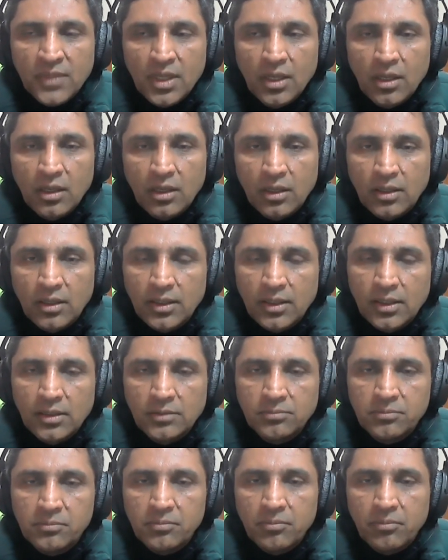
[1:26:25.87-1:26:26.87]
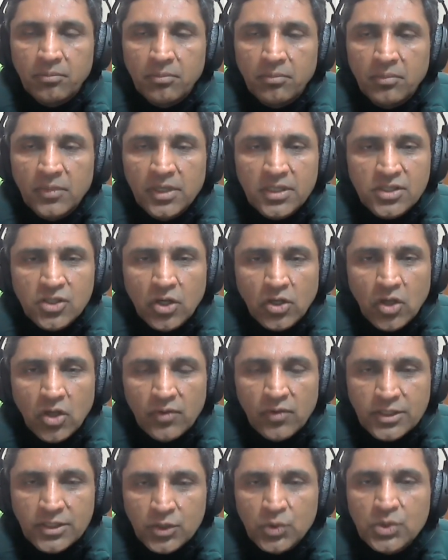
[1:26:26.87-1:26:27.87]
um, is not
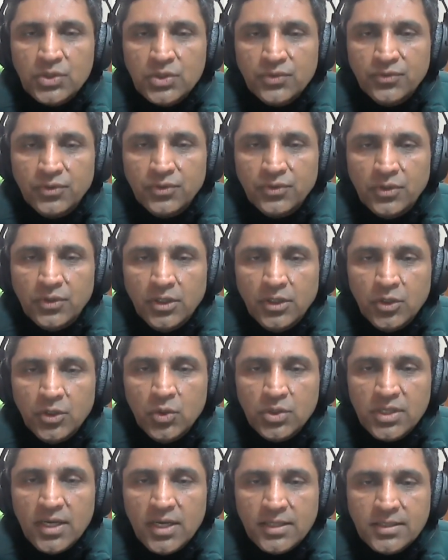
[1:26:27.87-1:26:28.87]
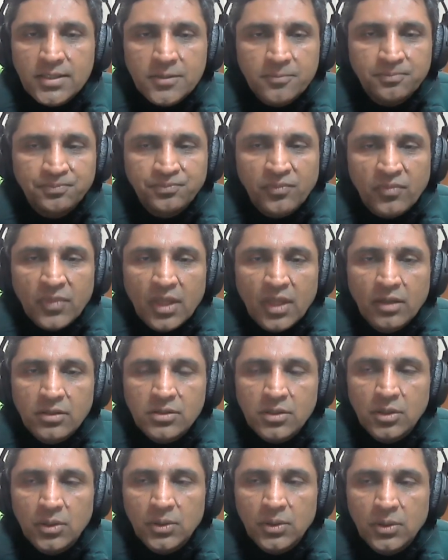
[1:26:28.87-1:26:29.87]
always useful, useless.
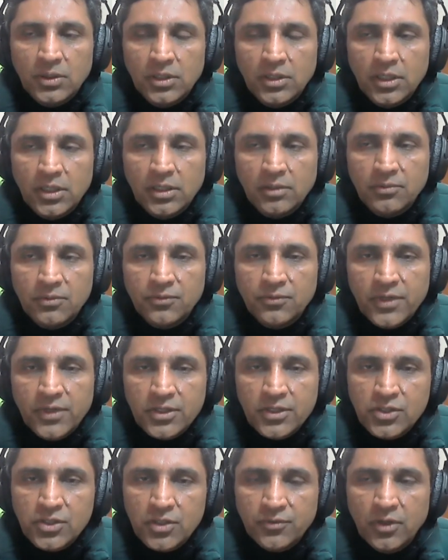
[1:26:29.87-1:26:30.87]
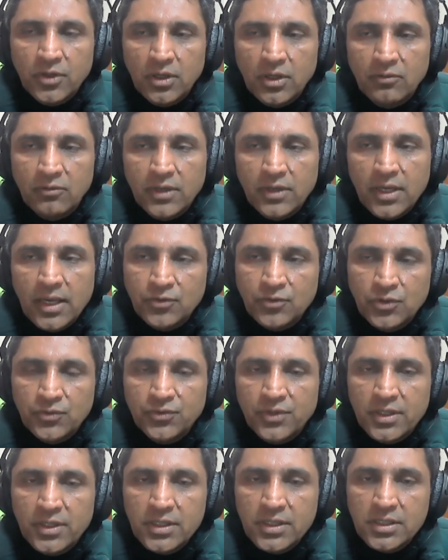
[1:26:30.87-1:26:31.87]
So uh, first of all, we have to
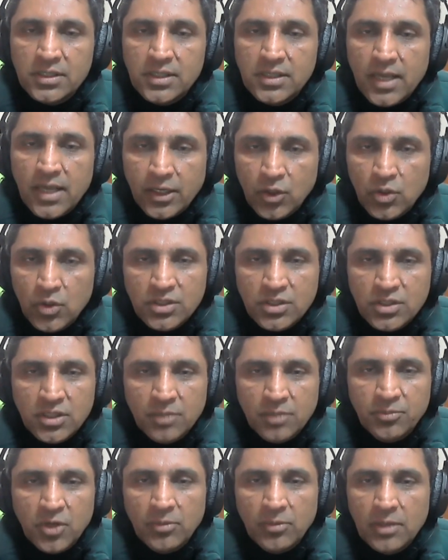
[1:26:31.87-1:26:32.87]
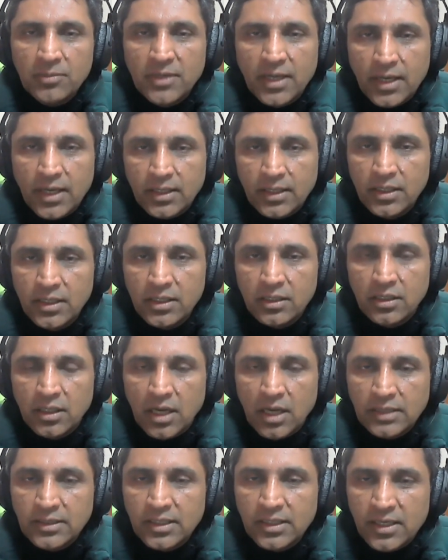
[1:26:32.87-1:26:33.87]
first diagnose the problem correctly. Are
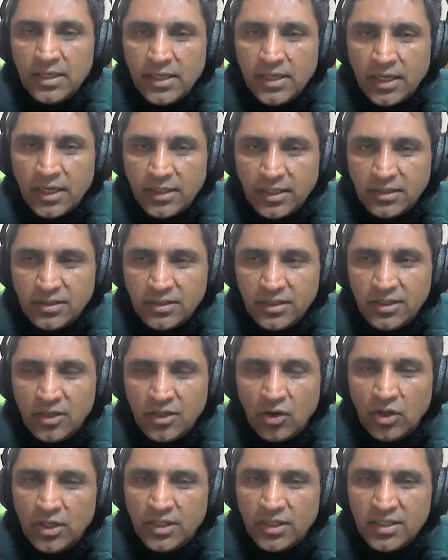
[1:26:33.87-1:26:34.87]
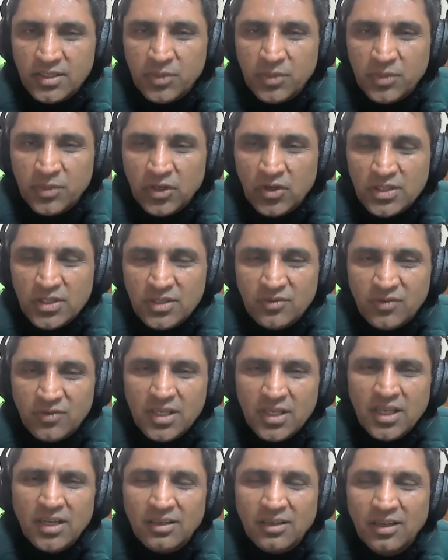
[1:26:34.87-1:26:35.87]
they really addicted or it is because we
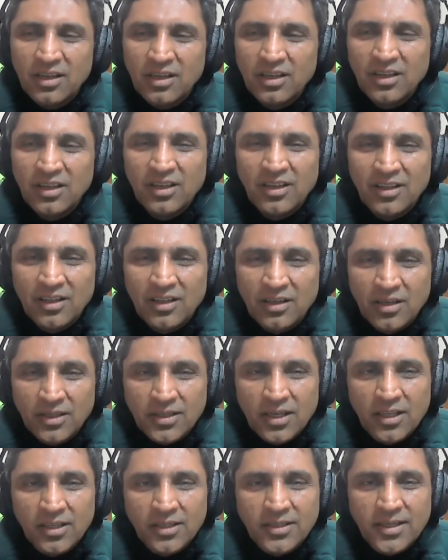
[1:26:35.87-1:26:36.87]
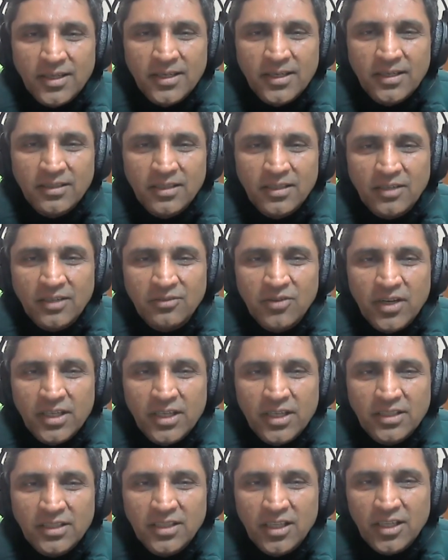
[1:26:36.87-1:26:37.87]
are little irritated that why they
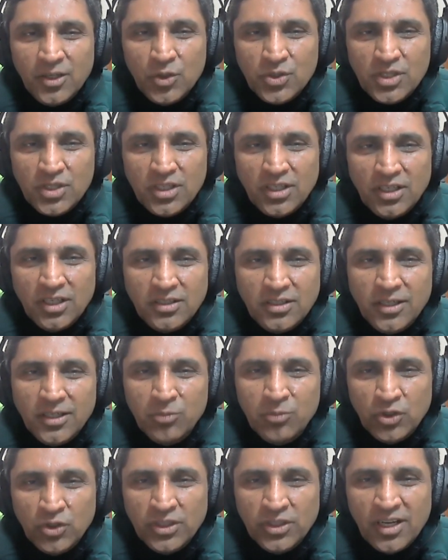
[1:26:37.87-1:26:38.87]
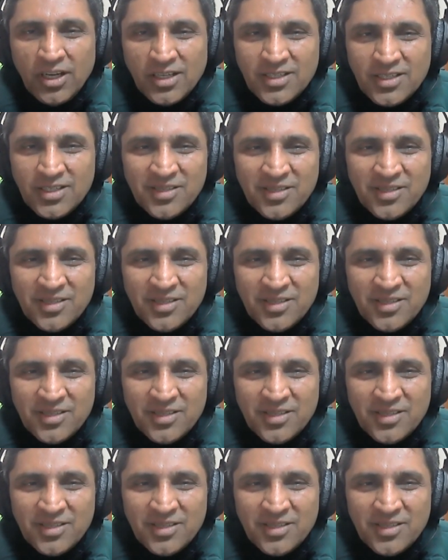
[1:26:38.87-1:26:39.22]
are using internet more than us.